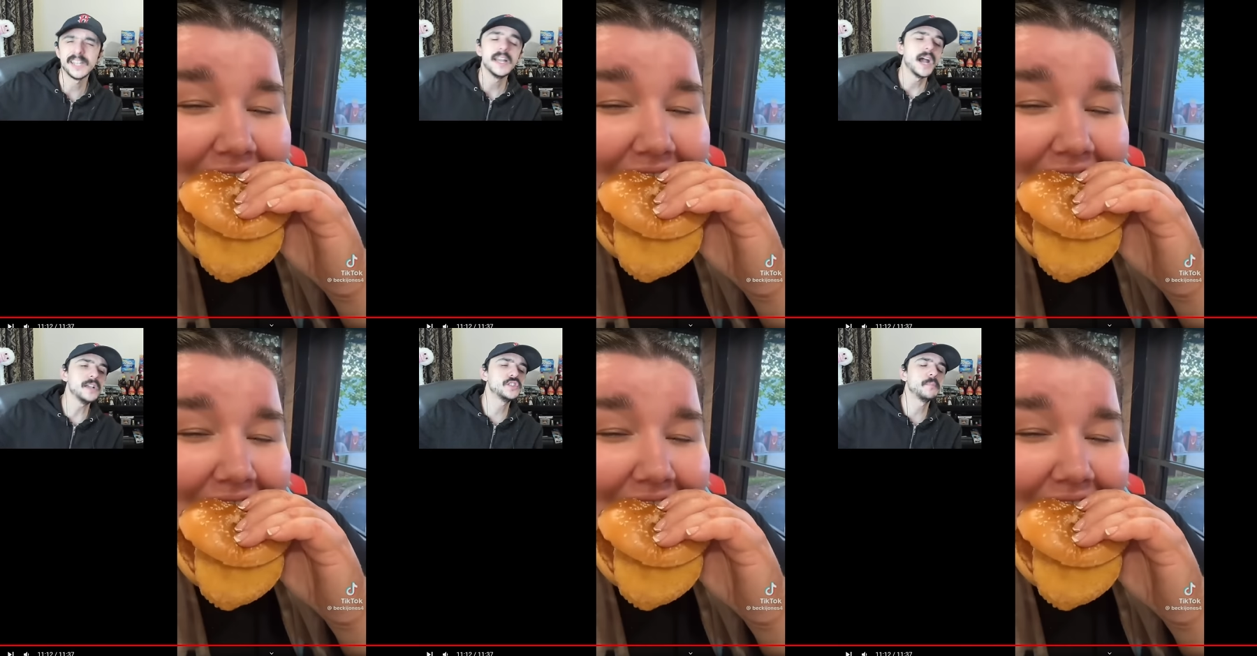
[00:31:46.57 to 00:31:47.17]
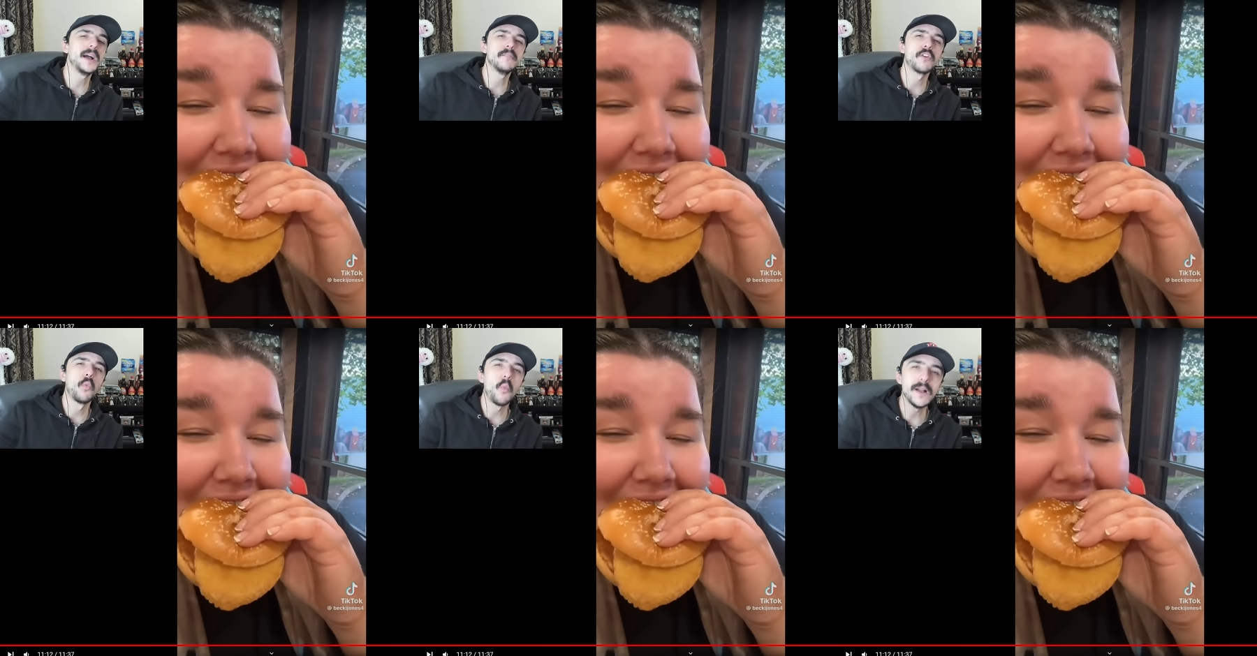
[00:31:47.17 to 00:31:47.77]
Speaker 1: I used to buy them for
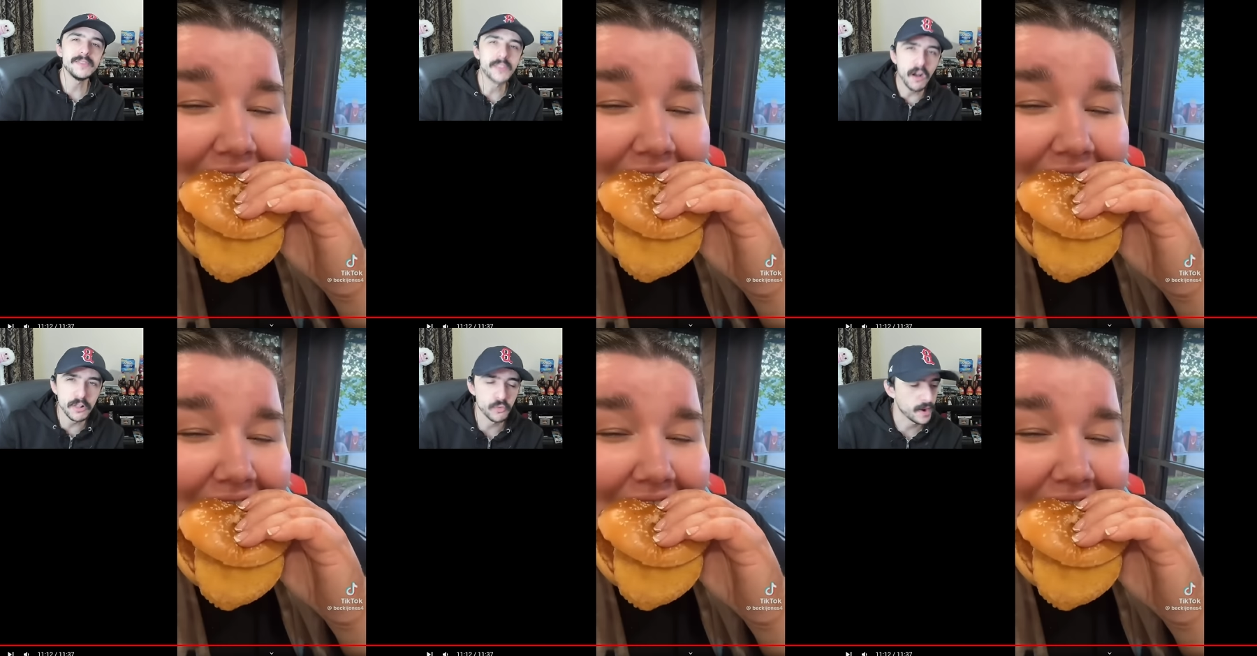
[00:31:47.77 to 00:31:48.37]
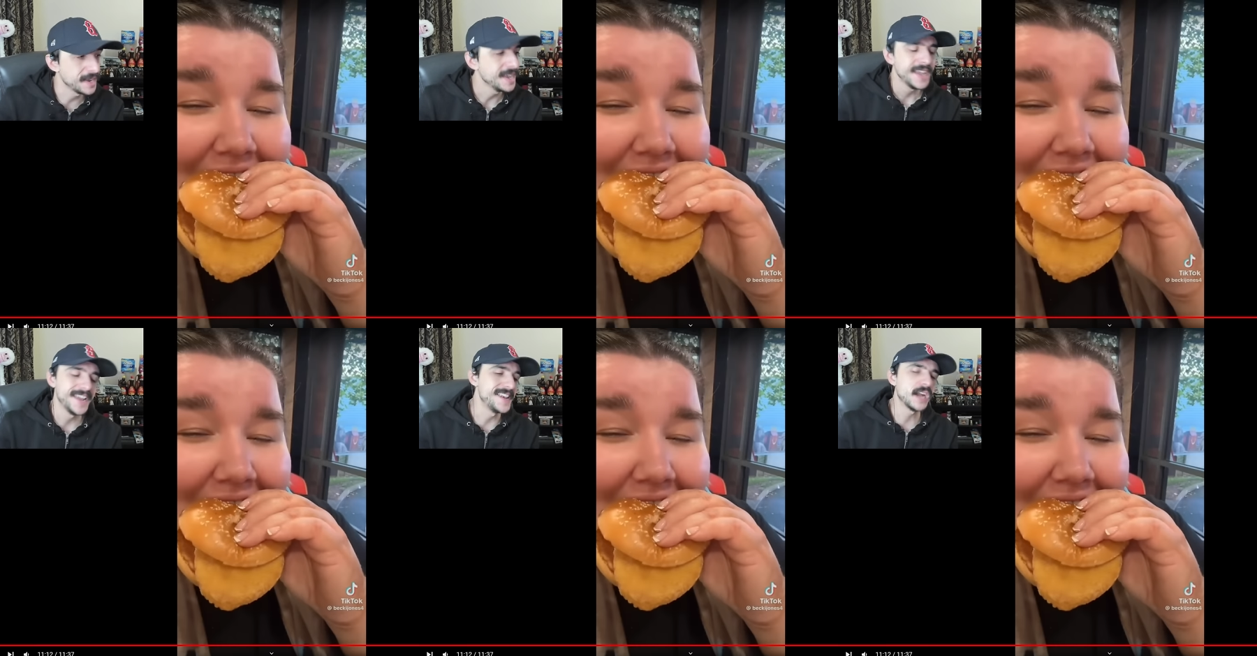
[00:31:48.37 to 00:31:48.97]
$1 Ray,
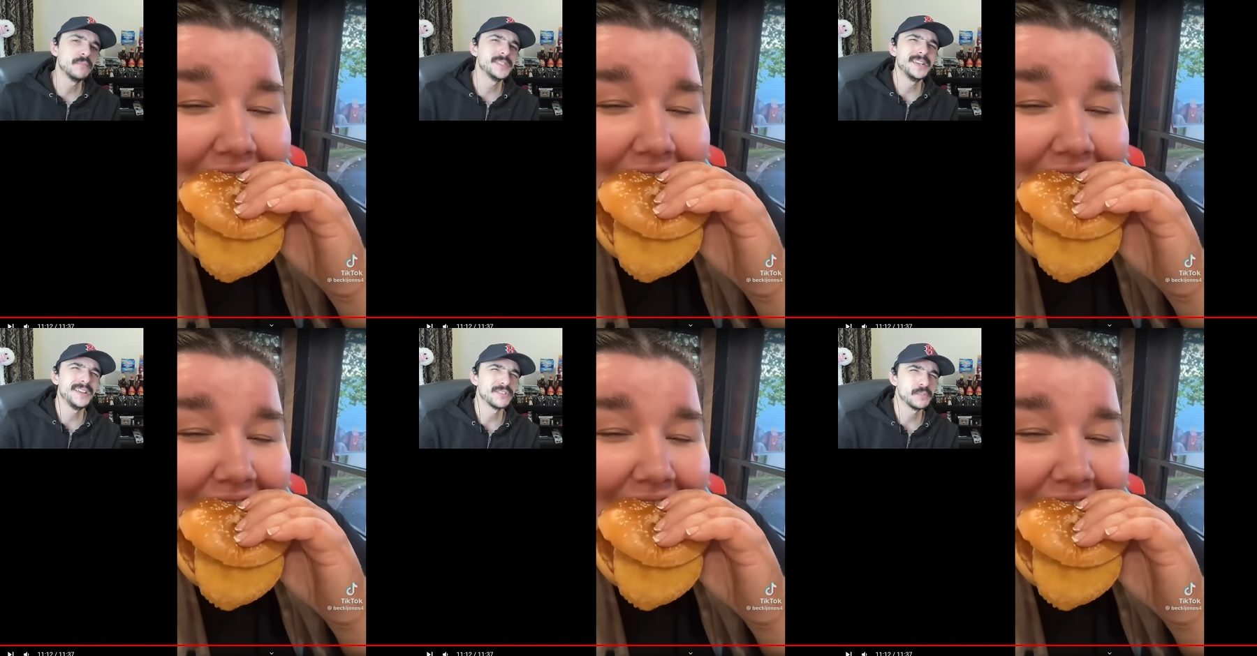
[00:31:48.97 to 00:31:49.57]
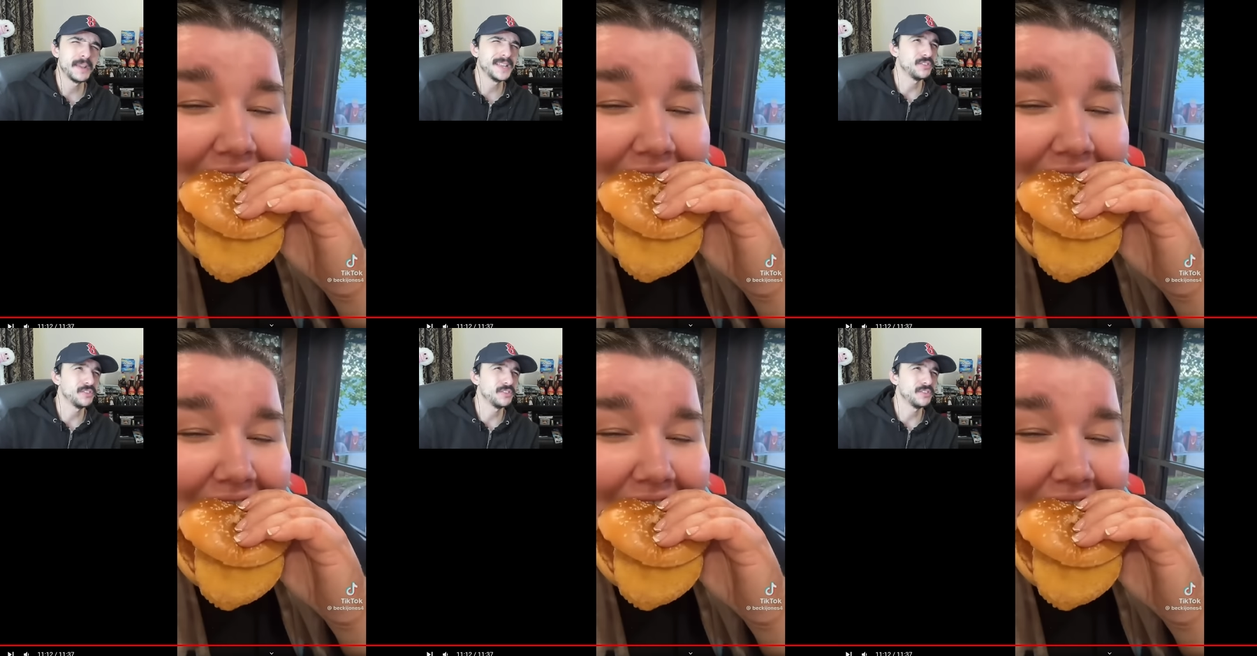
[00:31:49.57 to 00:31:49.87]
and now I'm sitting here spending